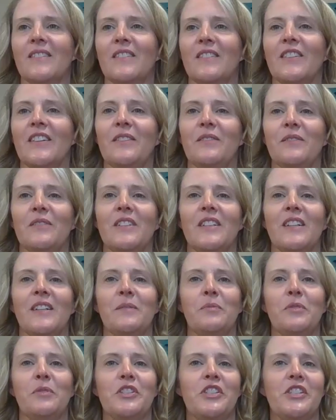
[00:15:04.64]
great. Well, I
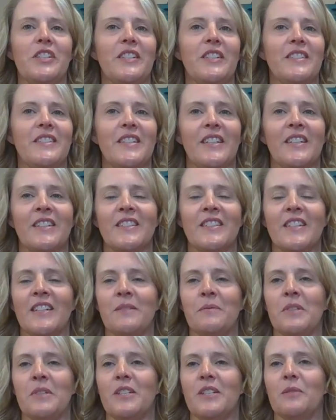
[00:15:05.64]
appreciate you taking
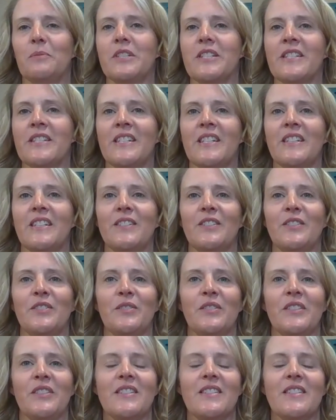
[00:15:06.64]
time out of your busy day to do
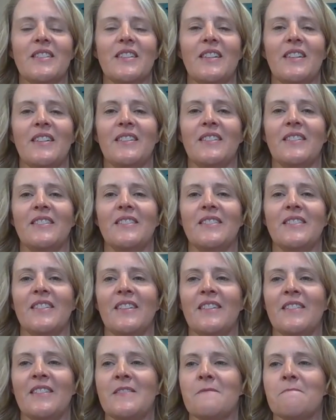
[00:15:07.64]
this. And
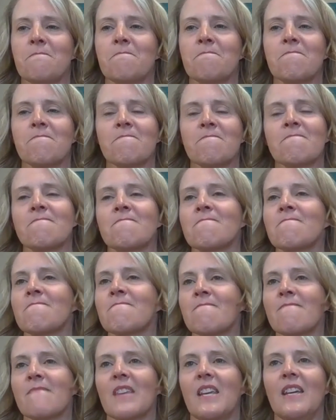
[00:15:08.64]

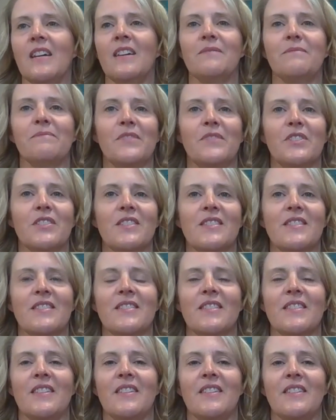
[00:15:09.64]
yeah,
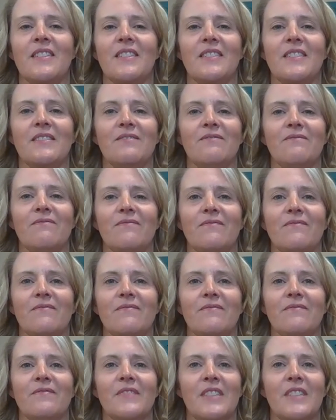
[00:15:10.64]
just
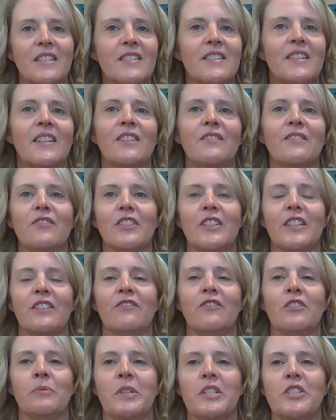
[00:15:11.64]
thanks again for the
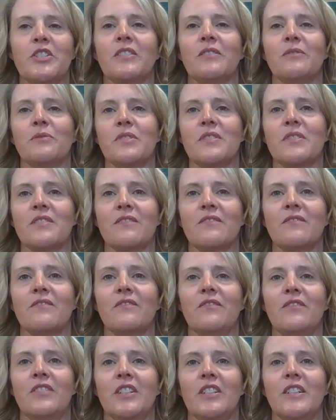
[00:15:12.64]
information. It was
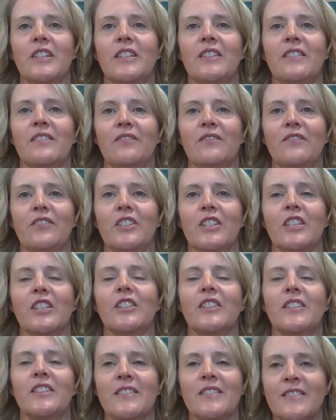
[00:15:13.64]
very, very
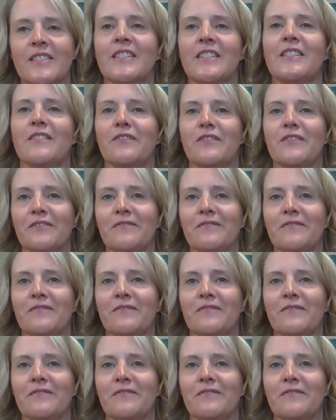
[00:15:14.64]
good stuff.